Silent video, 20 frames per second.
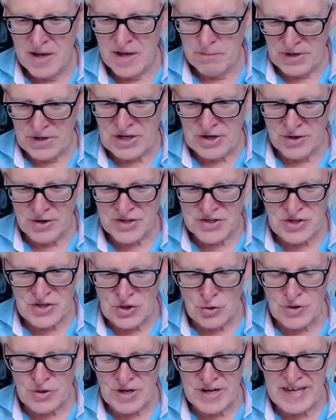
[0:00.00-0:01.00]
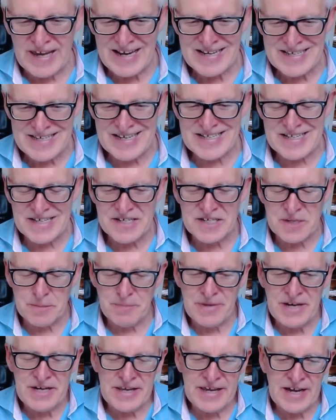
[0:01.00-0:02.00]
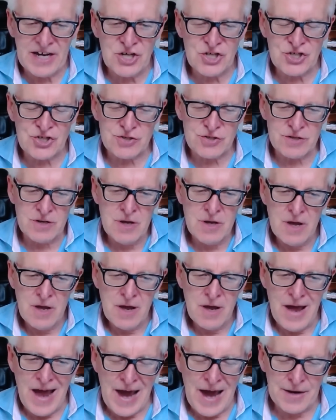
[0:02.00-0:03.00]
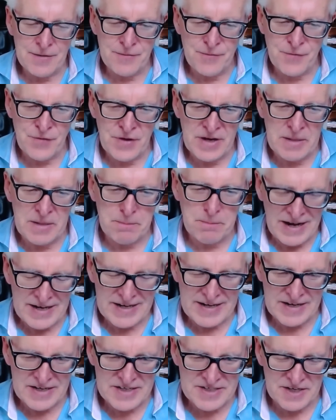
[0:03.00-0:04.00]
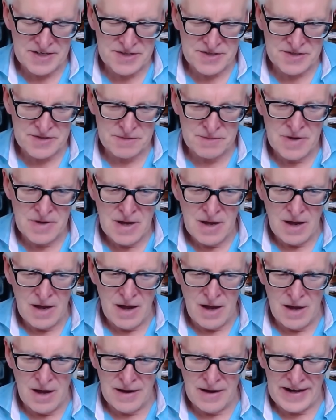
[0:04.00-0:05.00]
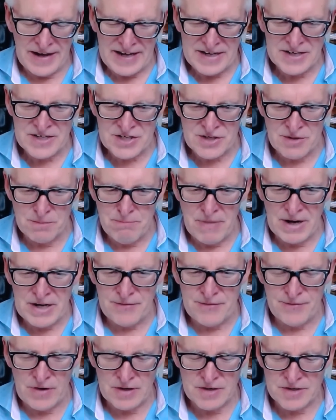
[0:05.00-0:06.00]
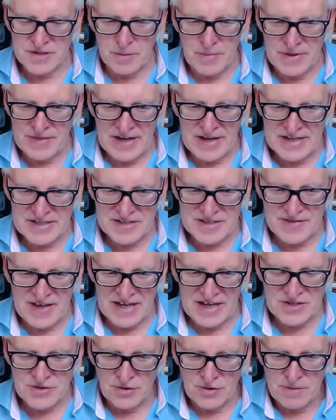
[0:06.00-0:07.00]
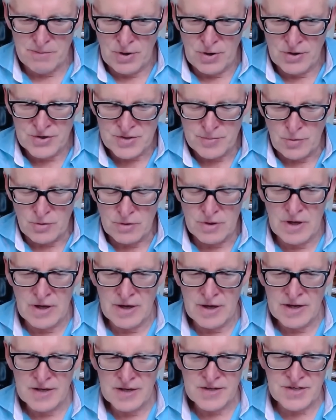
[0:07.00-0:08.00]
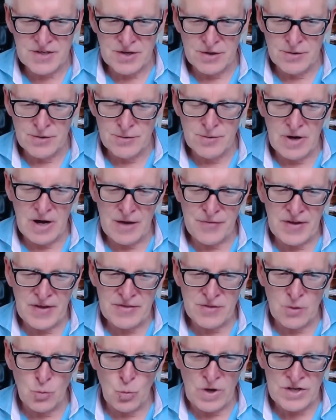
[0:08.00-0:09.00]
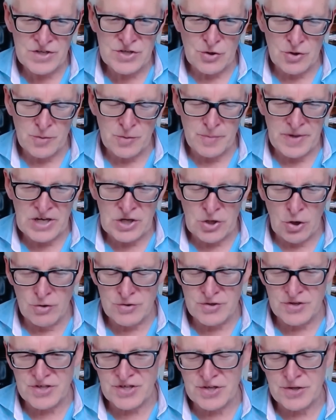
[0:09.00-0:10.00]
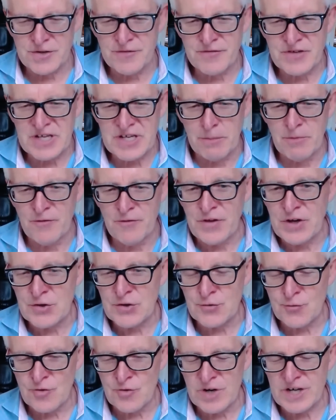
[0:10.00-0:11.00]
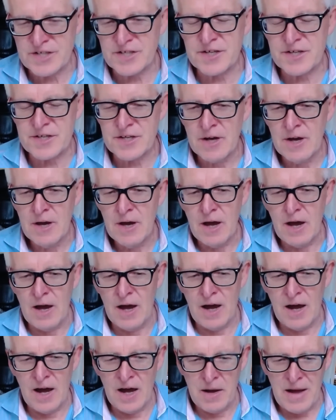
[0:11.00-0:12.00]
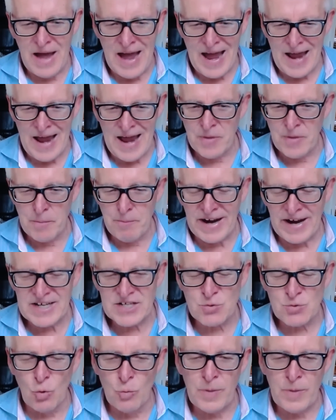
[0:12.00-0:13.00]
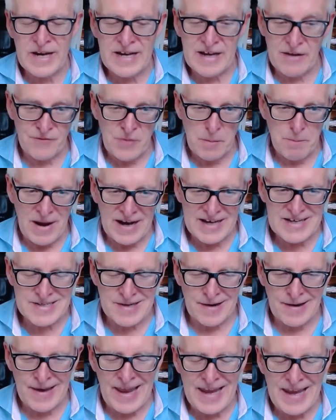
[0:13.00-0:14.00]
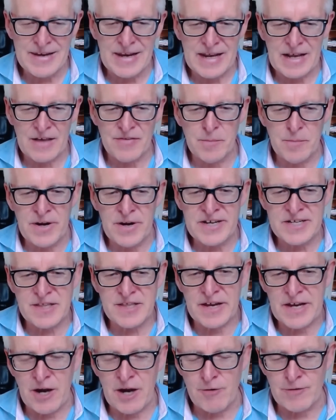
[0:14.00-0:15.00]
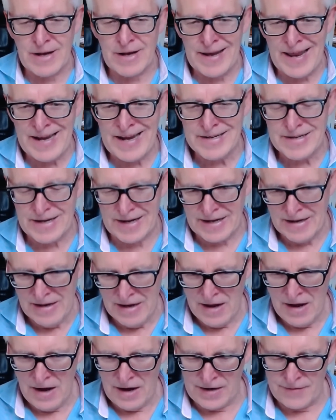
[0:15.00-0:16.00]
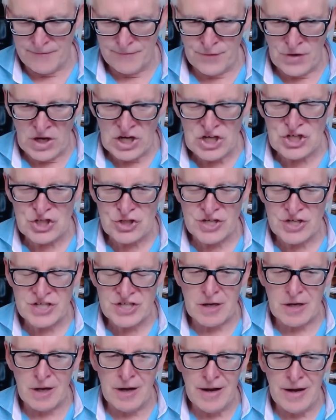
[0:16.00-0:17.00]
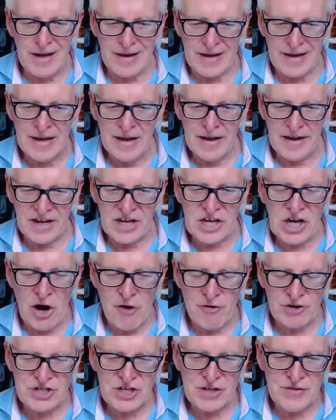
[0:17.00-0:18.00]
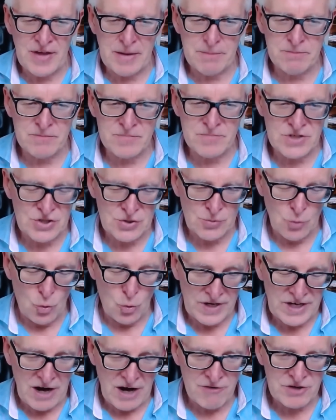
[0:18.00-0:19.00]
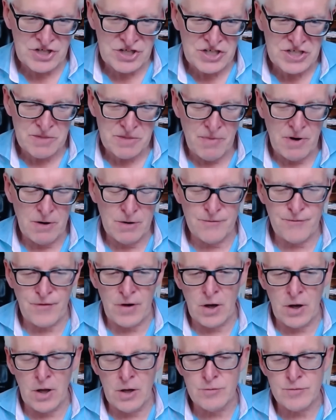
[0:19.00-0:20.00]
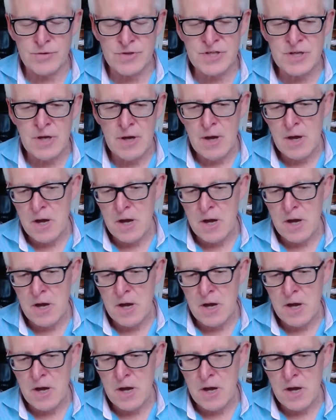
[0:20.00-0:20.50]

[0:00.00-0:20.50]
because you're going to get disintermediation out of the banking system uh, into money funds. I mean that's that's not impossible. So I think that one's got to be cognizant of some of these risks. Uh, and the banks will be, if the banks are lending at the pace they're currently lending, and inflation is clearly encouraging them to, or encouraging demand for loans,